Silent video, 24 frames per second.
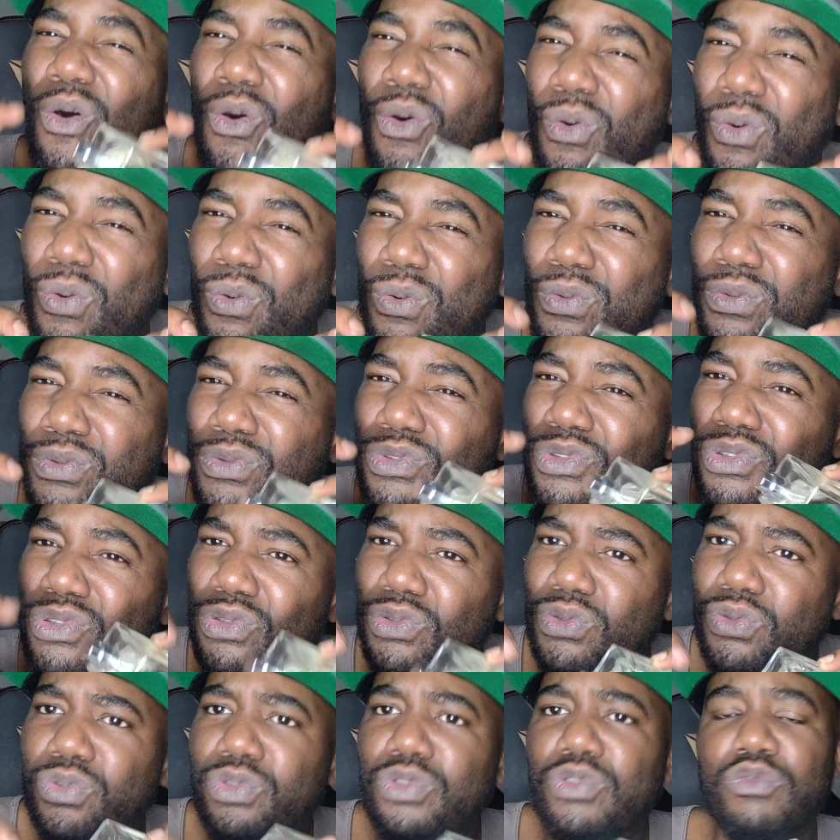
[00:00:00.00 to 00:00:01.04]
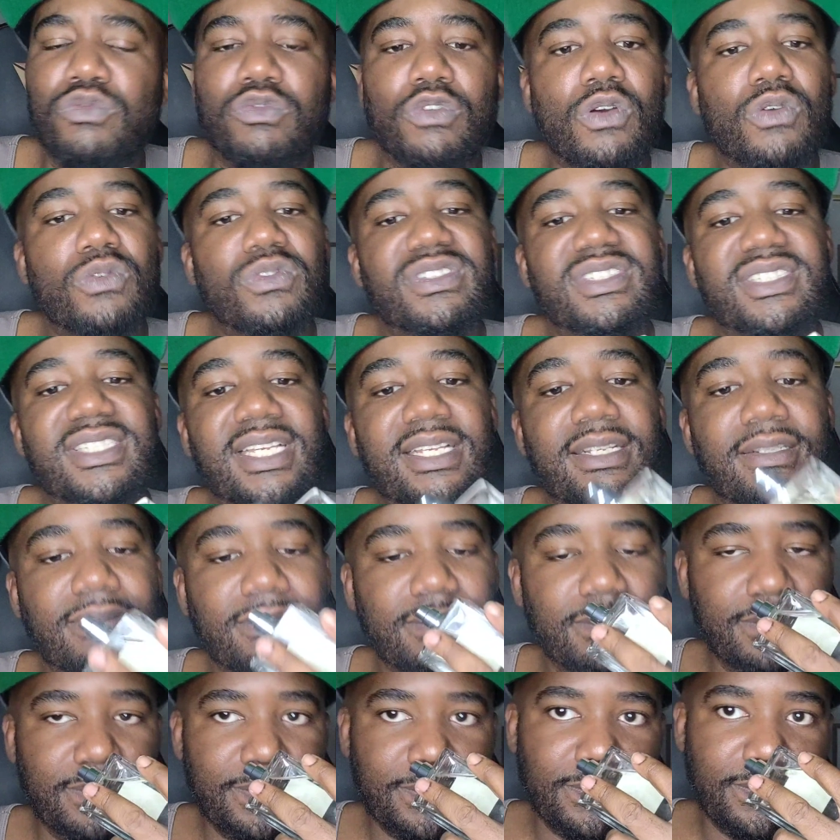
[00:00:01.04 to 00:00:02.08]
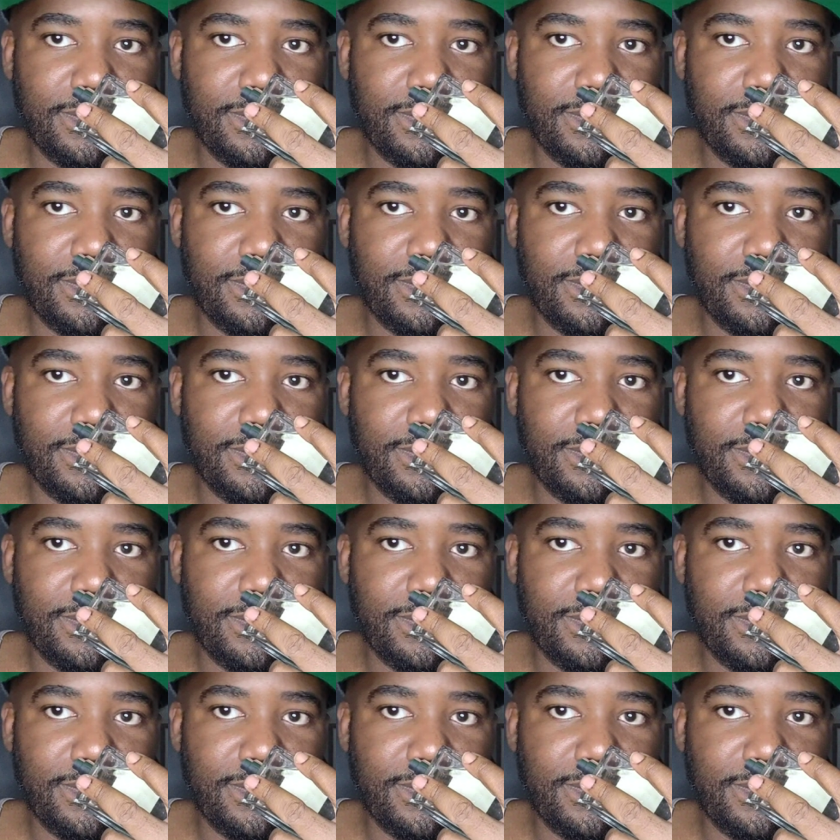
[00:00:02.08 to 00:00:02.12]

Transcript: old school rose scent.